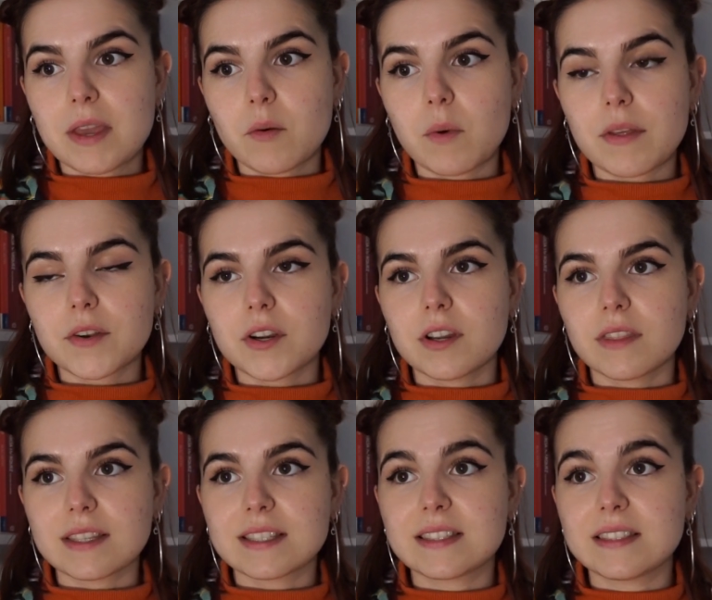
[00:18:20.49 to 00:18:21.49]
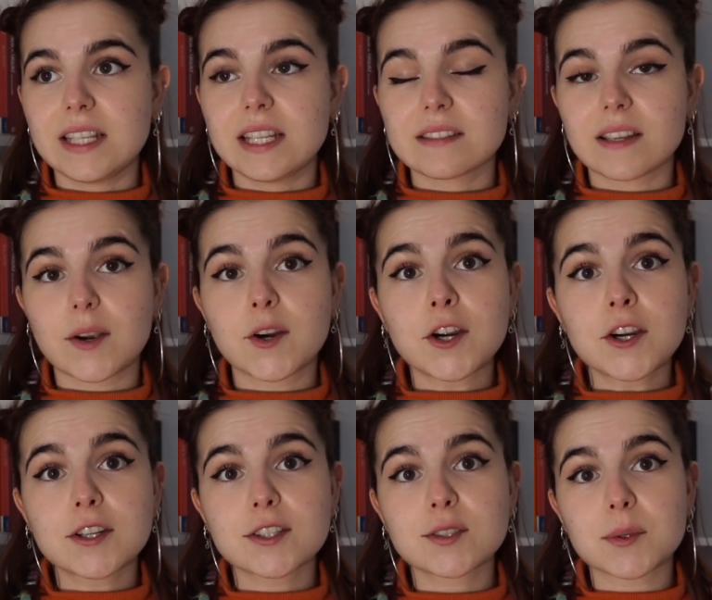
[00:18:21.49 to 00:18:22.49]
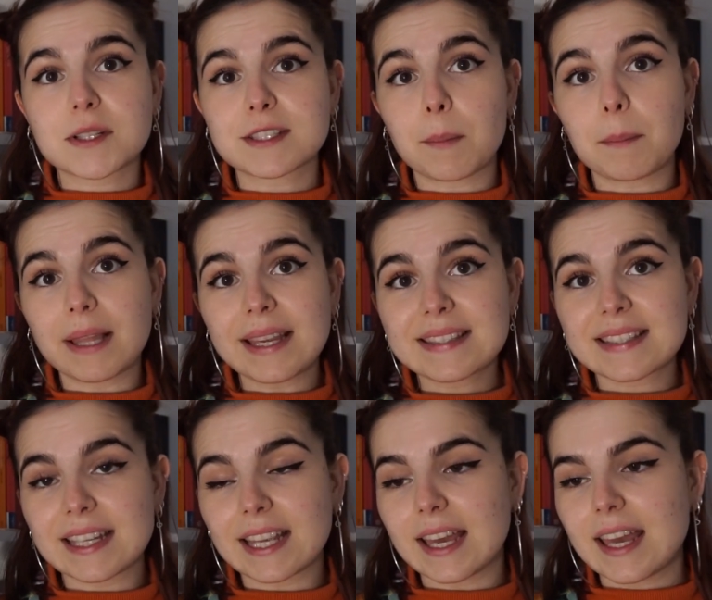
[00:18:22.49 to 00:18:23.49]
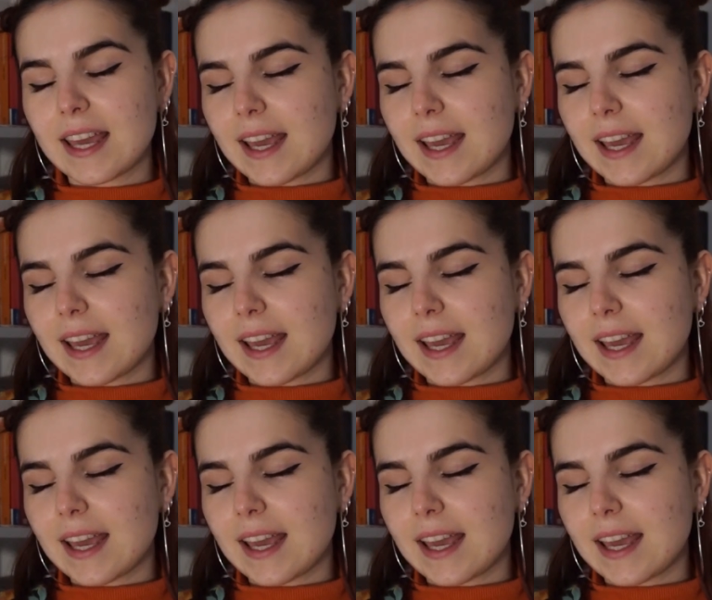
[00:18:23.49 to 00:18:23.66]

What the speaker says: whether this is seen as a curse or as a blessing.